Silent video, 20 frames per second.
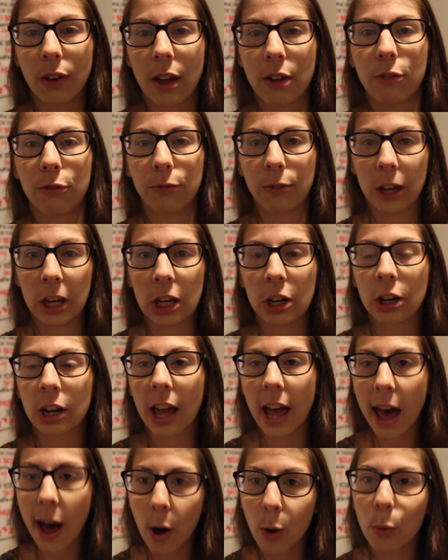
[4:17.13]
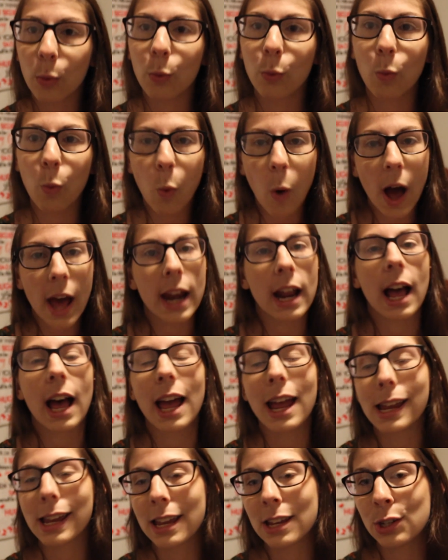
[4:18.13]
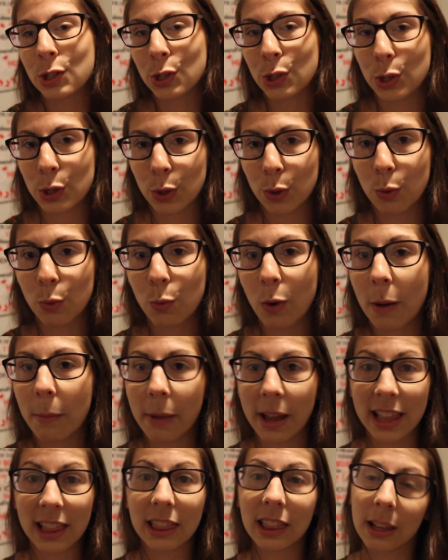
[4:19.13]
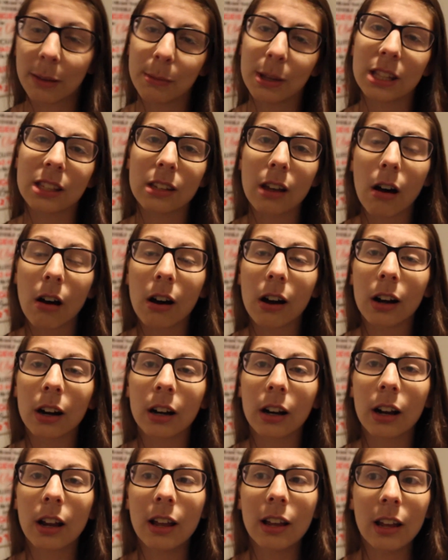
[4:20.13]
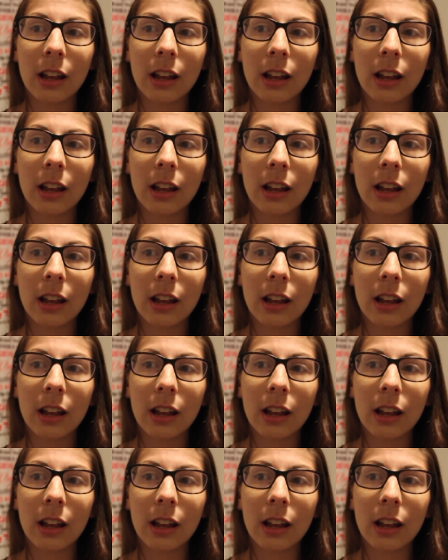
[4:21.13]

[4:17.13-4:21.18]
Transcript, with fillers: I figured out what I can do, what my limits are,